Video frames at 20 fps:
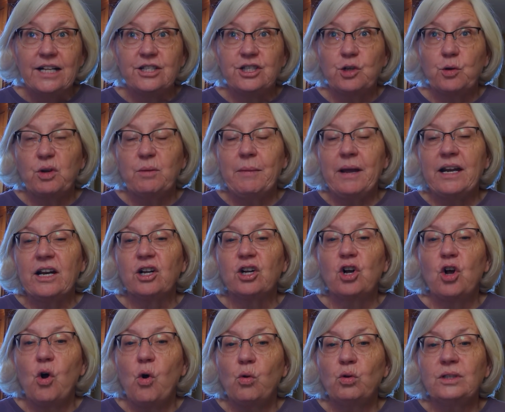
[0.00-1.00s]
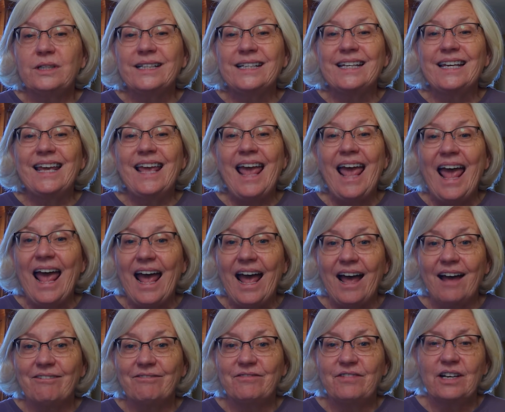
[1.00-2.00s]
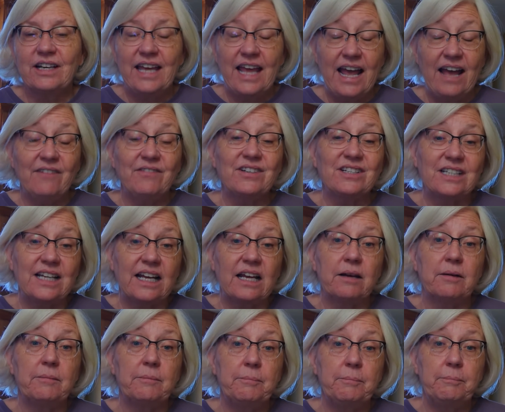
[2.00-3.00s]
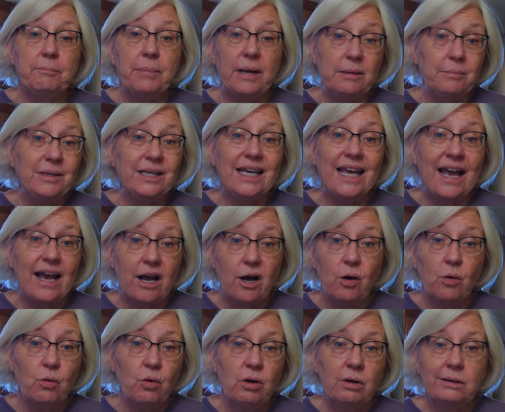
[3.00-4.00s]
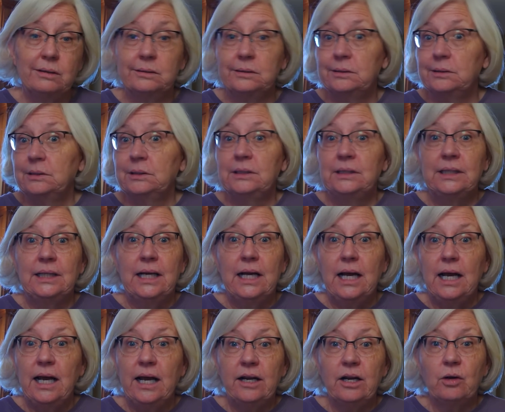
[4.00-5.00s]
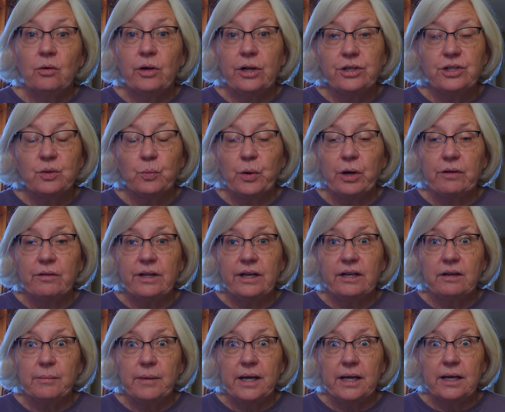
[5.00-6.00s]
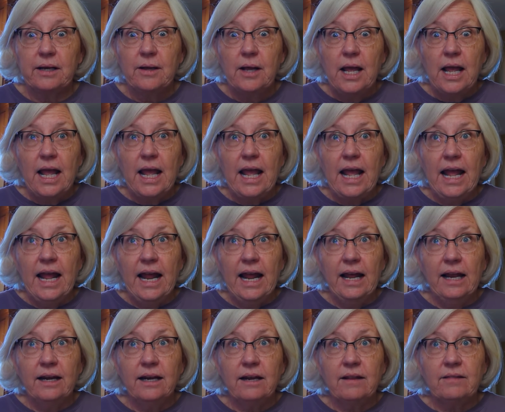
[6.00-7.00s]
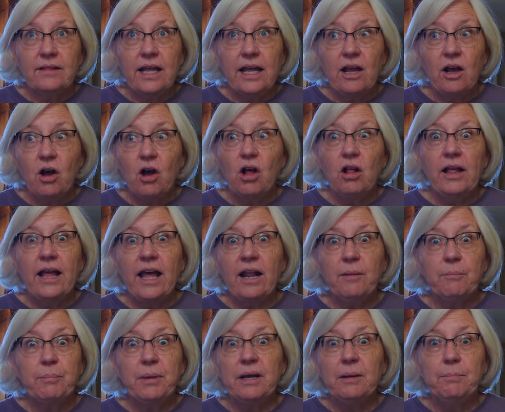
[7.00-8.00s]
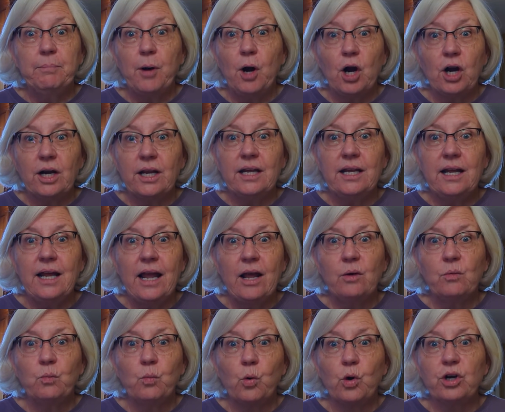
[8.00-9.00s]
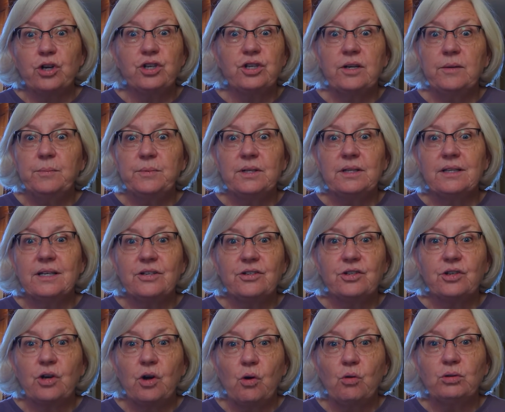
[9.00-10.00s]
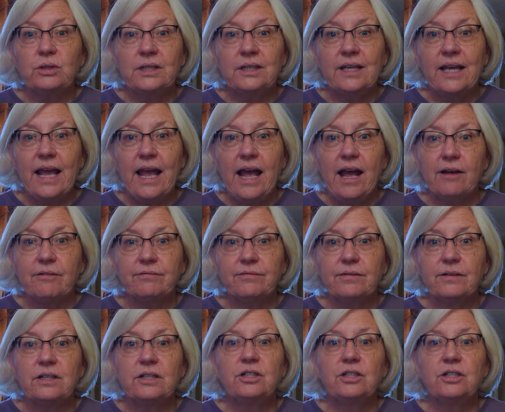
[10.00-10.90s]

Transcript: So he made a golden calf. A calf is like a baby cow. I know, it's a weird thing to make. And they all had a big party and worshiped this golden calf.